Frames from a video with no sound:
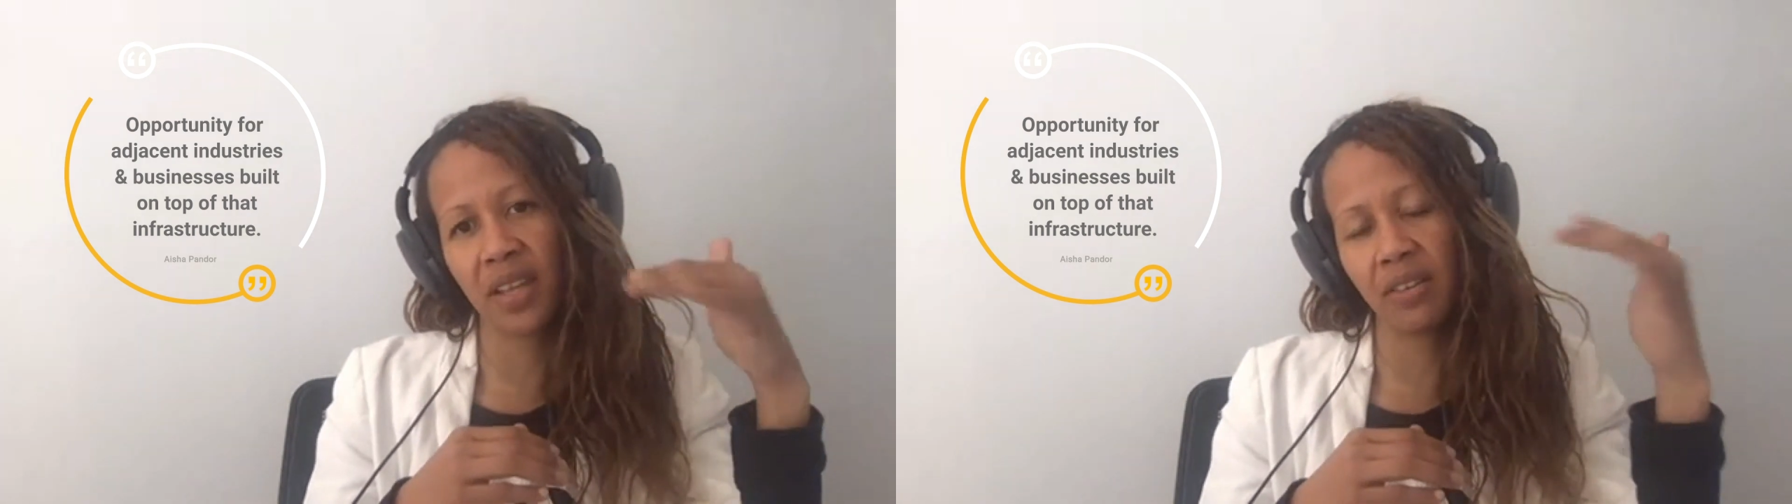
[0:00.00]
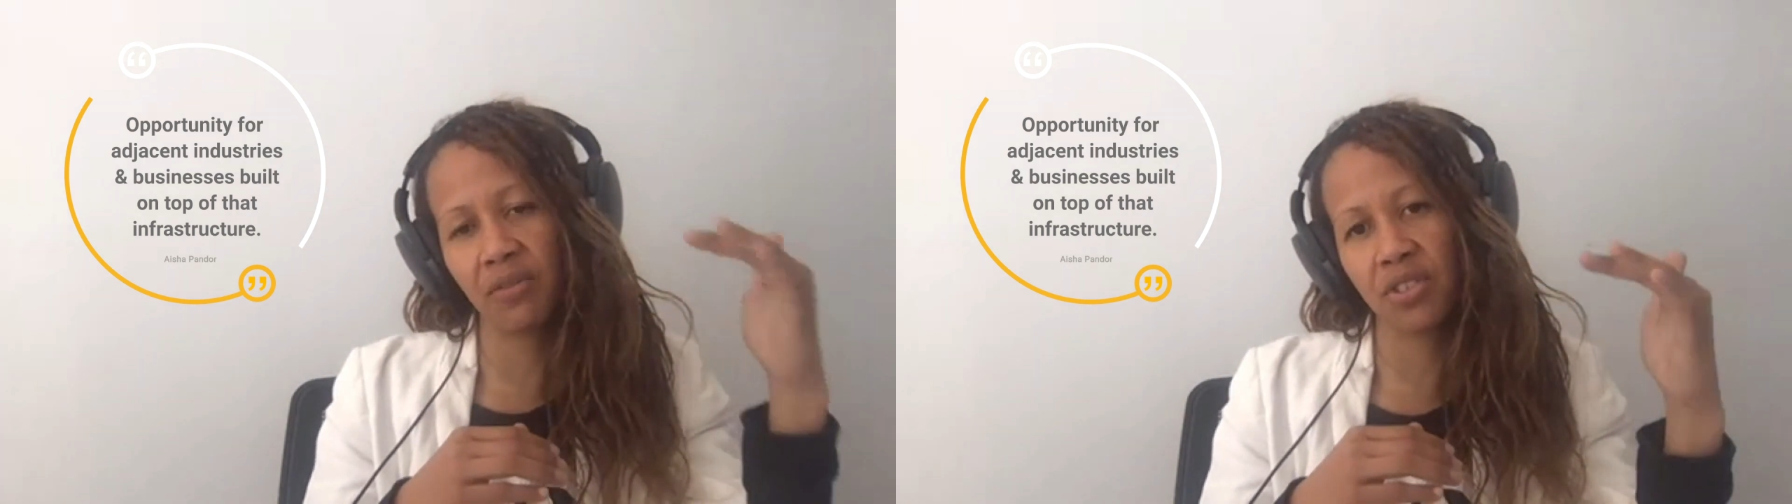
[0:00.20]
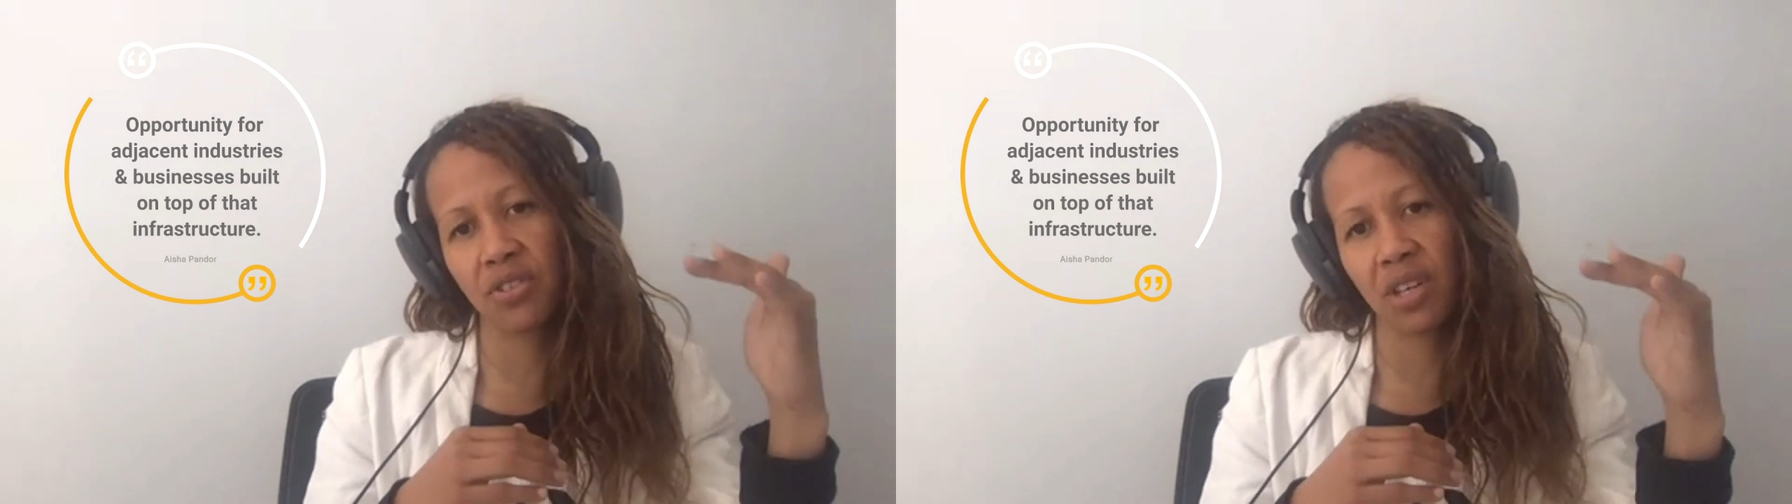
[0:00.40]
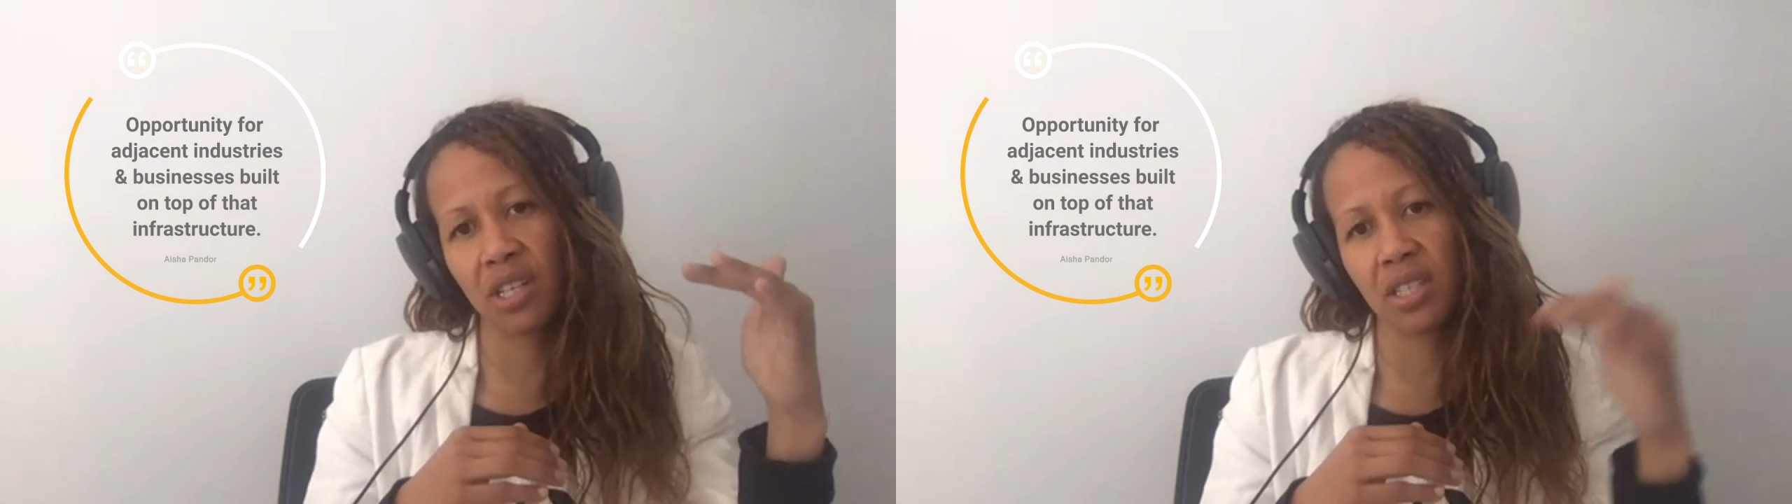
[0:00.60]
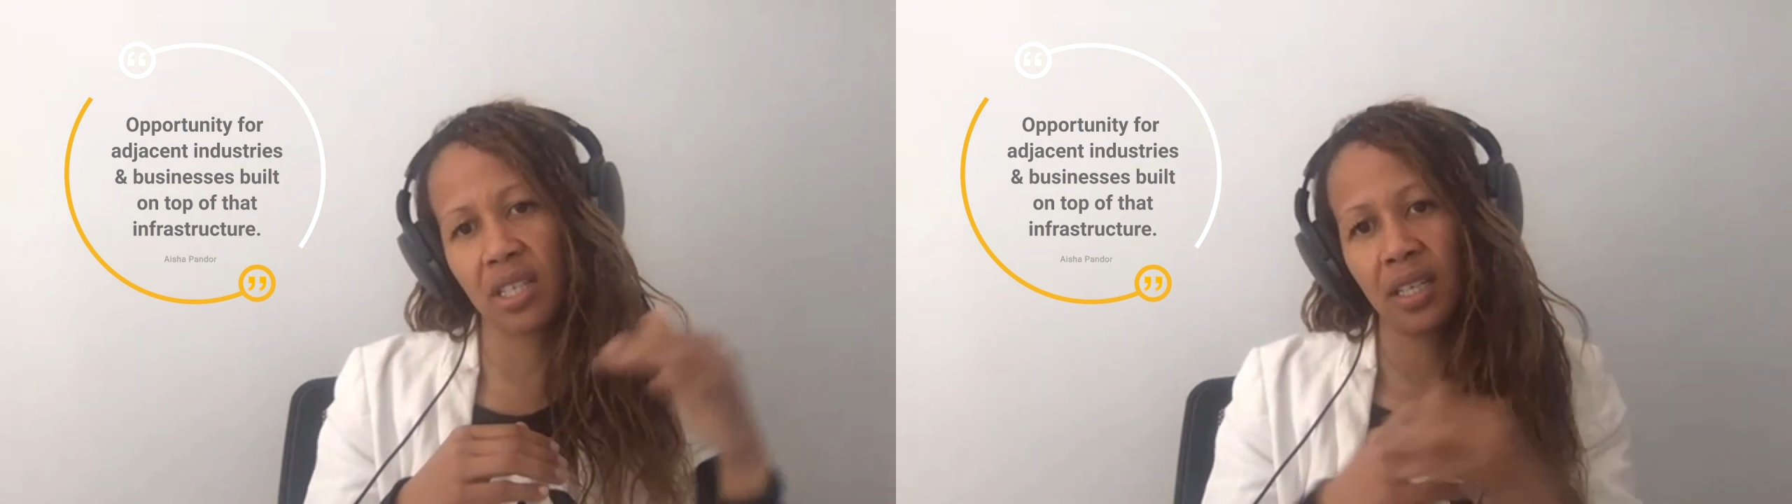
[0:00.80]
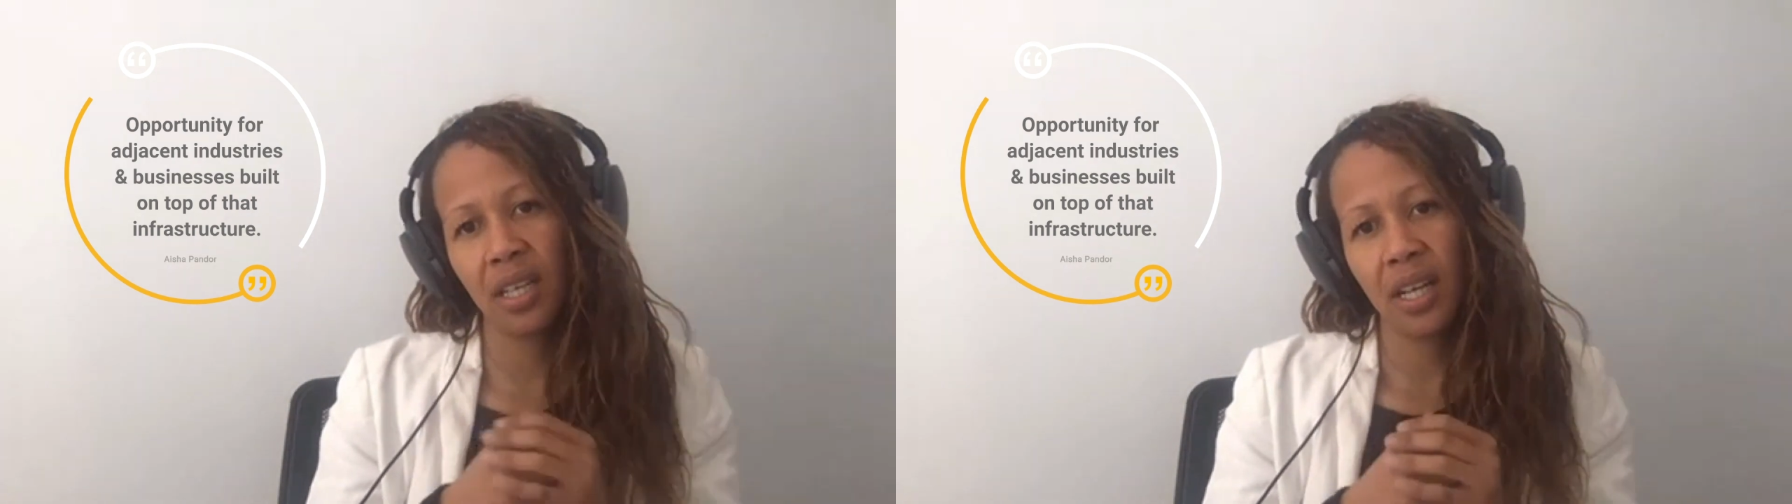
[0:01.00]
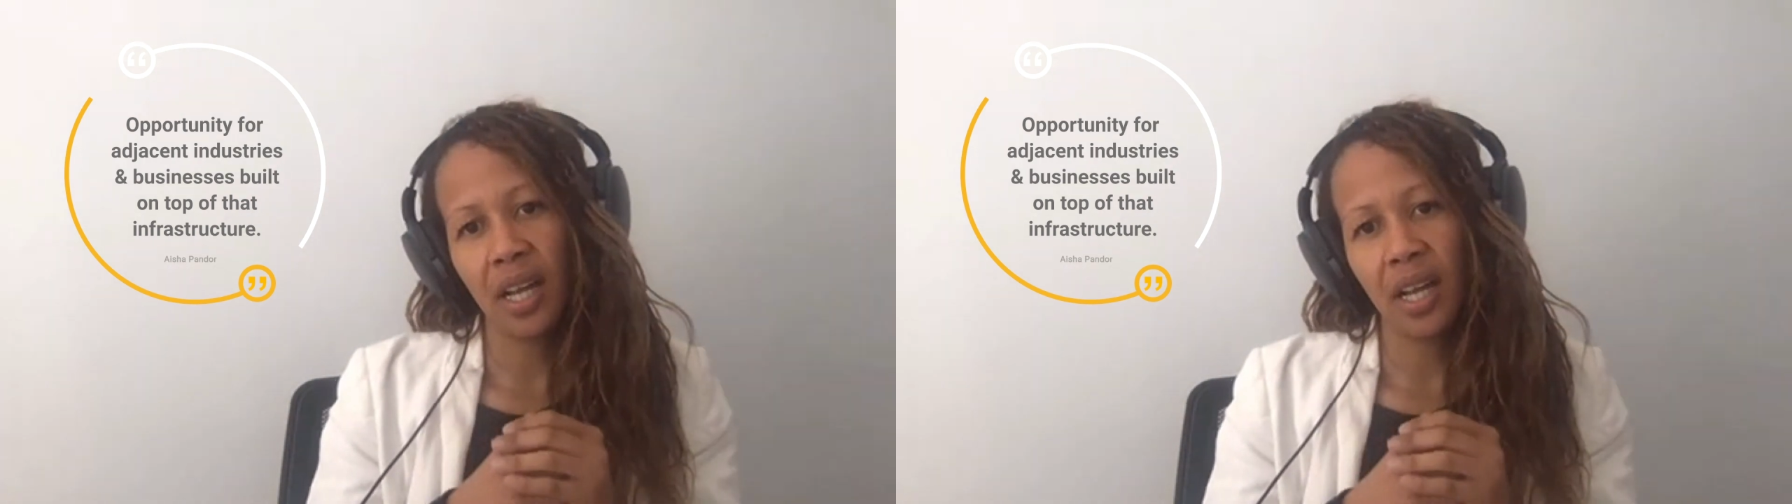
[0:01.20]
that infrastructure.